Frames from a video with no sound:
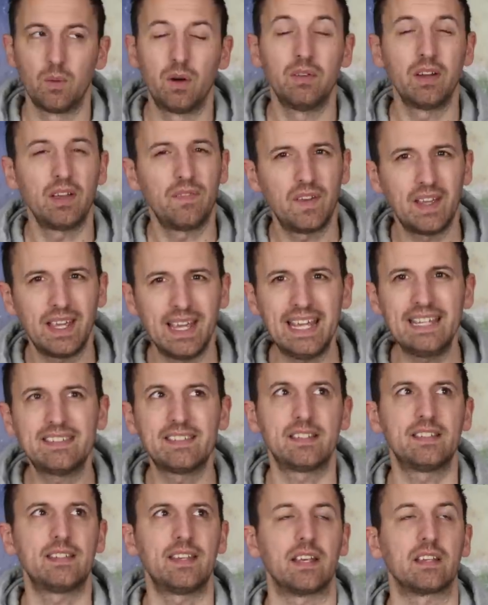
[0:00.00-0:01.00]
Well, if it is
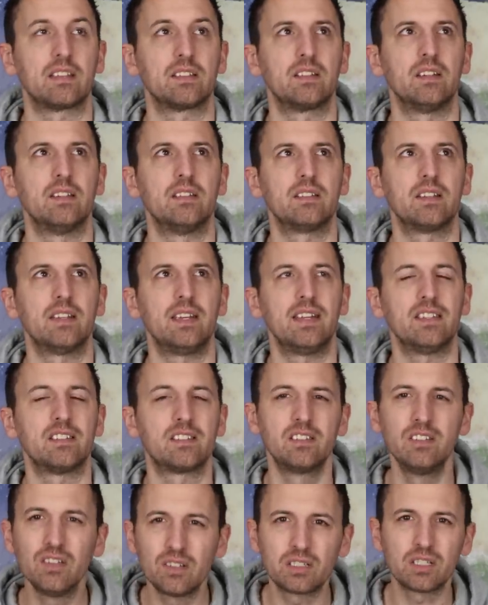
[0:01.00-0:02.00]
a sextant,
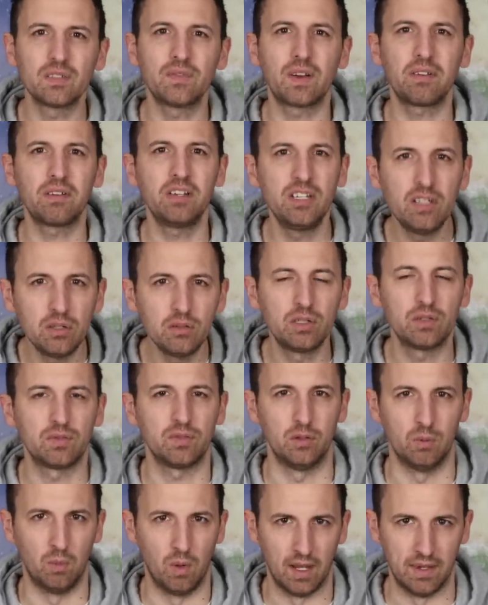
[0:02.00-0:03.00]
it's not a very
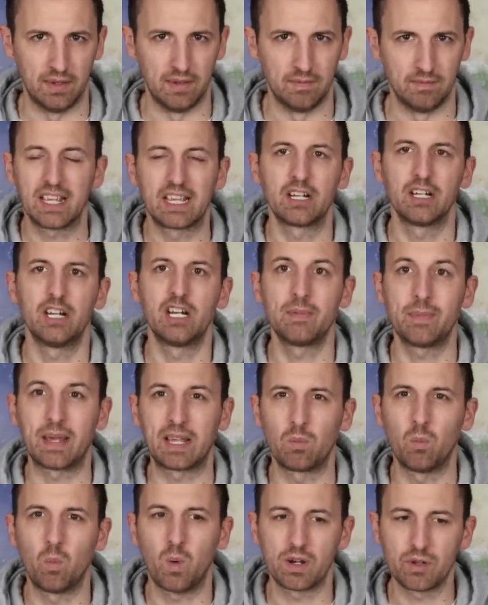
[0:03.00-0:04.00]
useful one. It can only
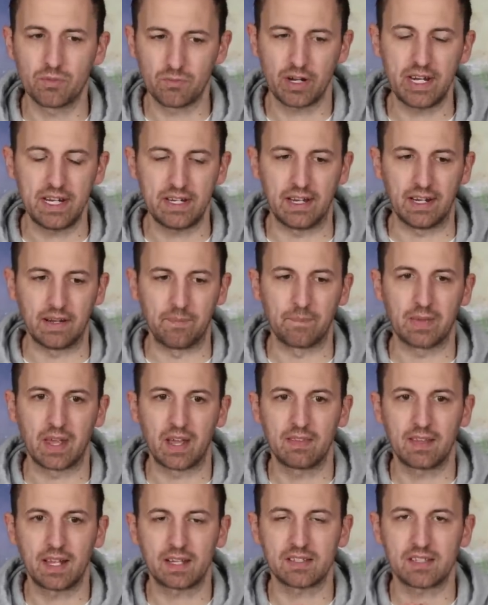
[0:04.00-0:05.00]
make one reading,
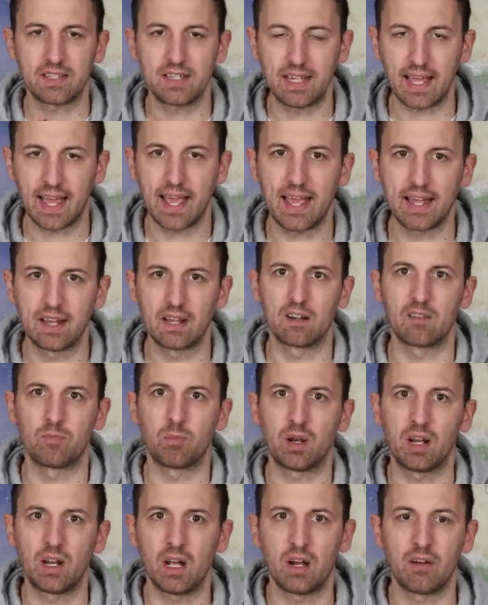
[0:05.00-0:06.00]
and that's the angle of
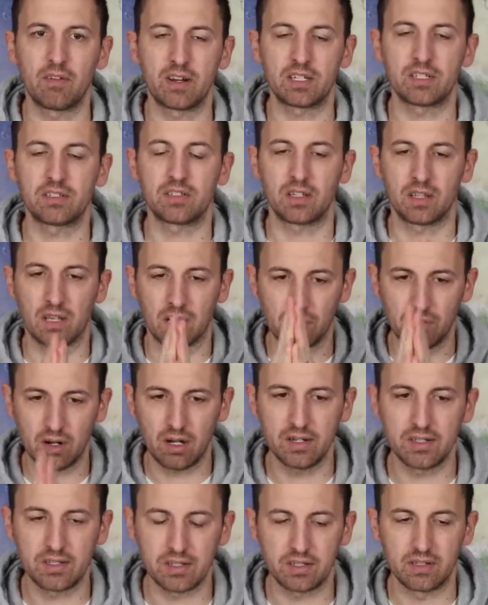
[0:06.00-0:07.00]
Polaris to the
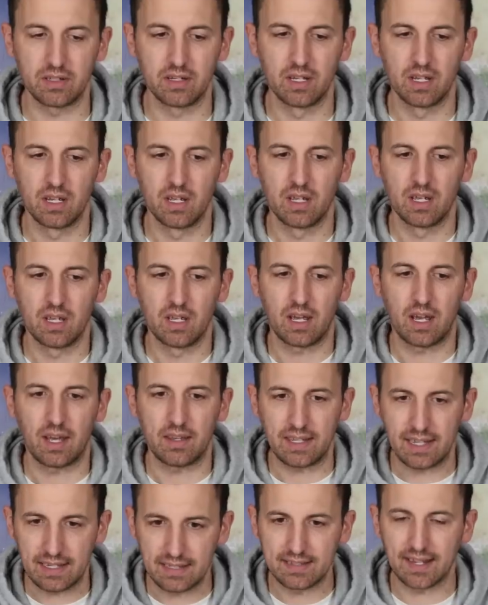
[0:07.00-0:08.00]
horizon
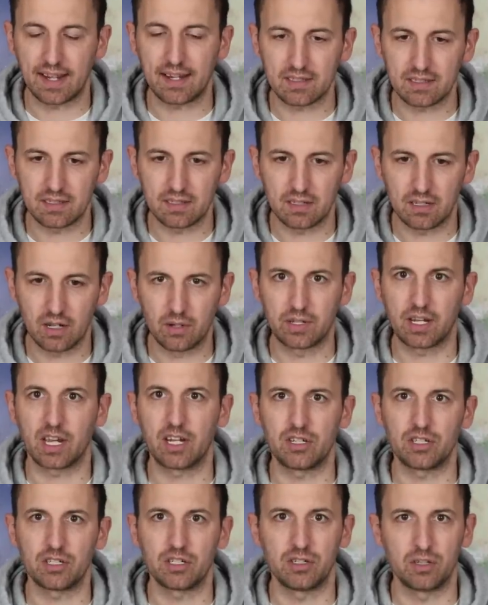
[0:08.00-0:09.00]
at the exact
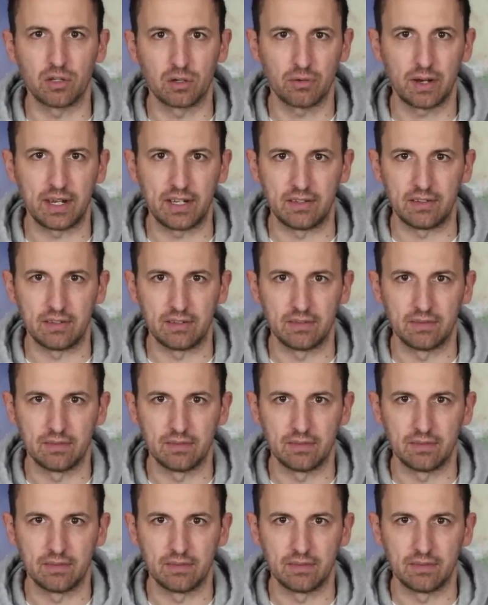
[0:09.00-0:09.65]
location you're in.